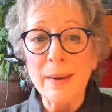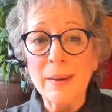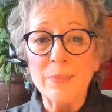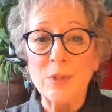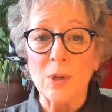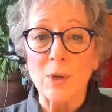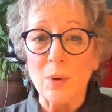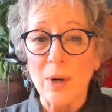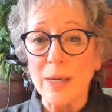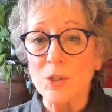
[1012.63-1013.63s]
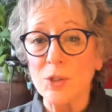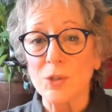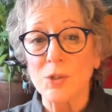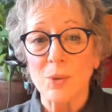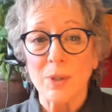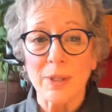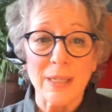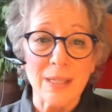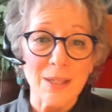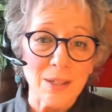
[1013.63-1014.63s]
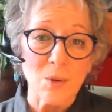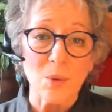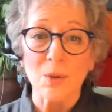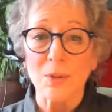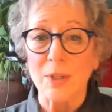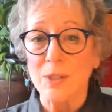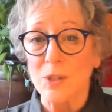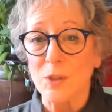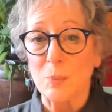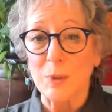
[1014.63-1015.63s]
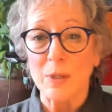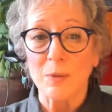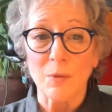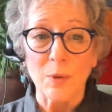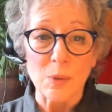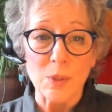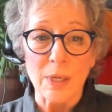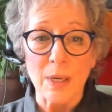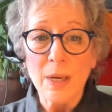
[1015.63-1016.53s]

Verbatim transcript: So, as usual, anything Google does is a bit confusing.